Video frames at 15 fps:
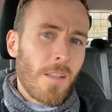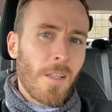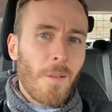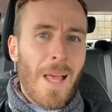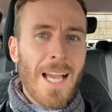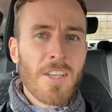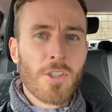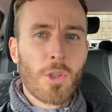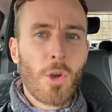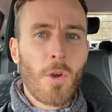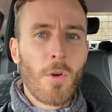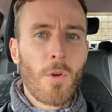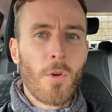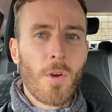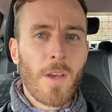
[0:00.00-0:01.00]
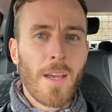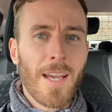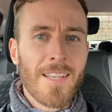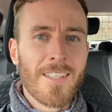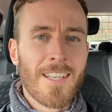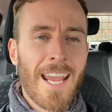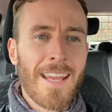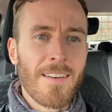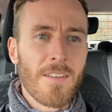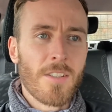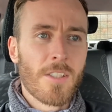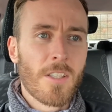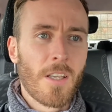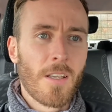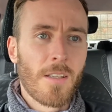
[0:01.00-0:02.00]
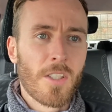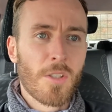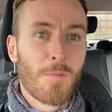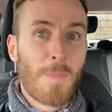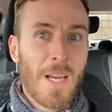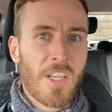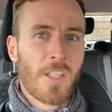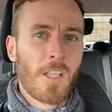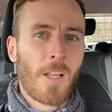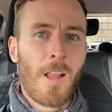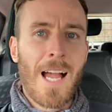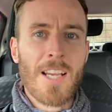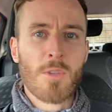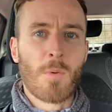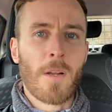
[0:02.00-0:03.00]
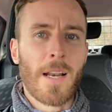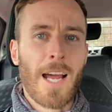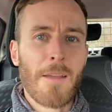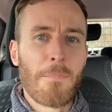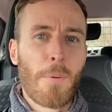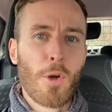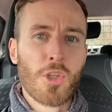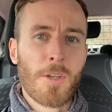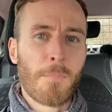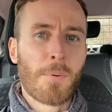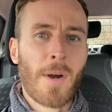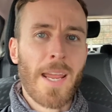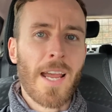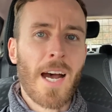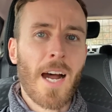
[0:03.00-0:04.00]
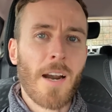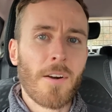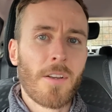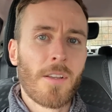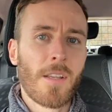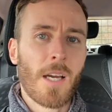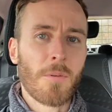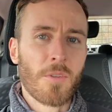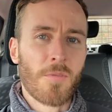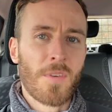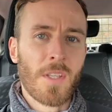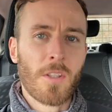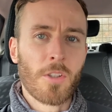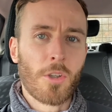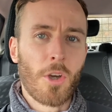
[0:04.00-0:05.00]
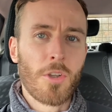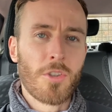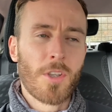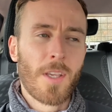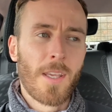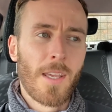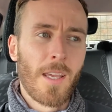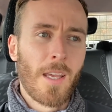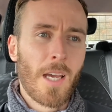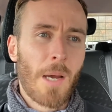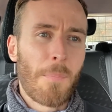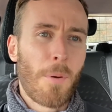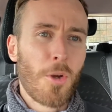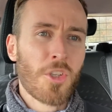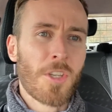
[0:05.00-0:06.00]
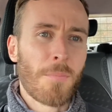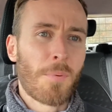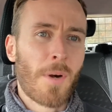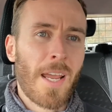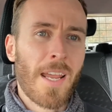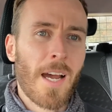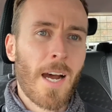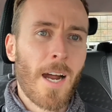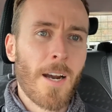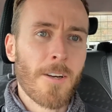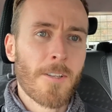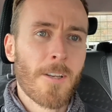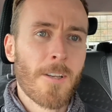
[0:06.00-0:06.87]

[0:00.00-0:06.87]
last two ascents, especially the last one, I pushed it pretty hard. I was feeling good. I pushed it pretty hard.